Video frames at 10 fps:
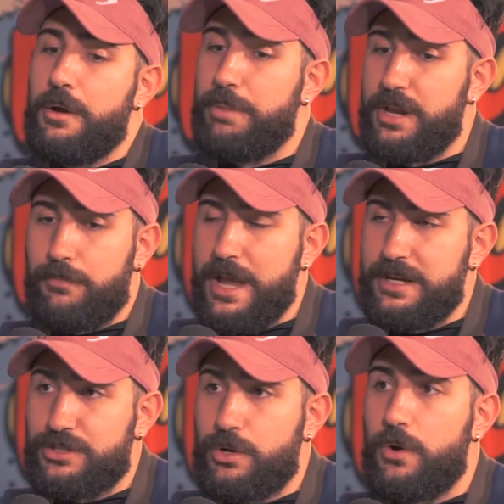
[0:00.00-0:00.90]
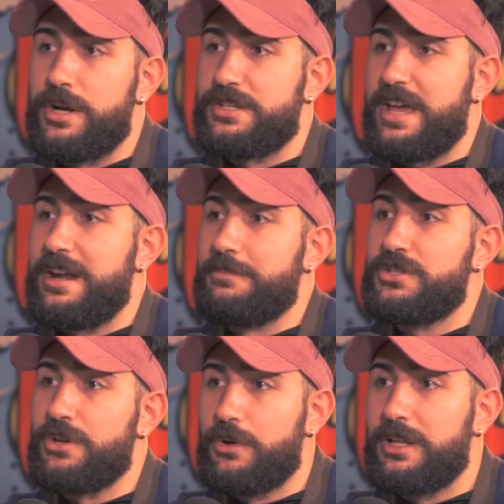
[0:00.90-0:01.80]
But it ran its course, and I'm
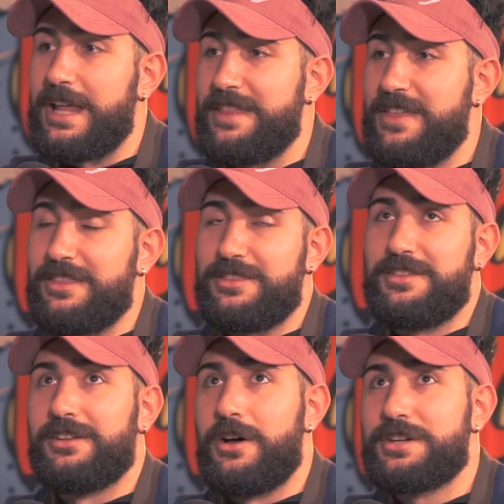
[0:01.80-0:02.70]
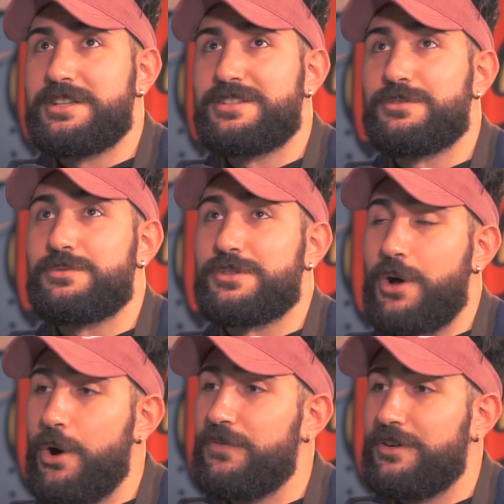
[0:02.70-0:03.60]
so glad that the long distance was
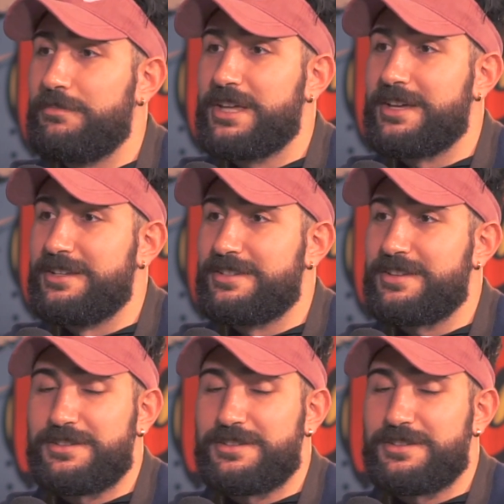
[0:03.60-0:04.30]
over because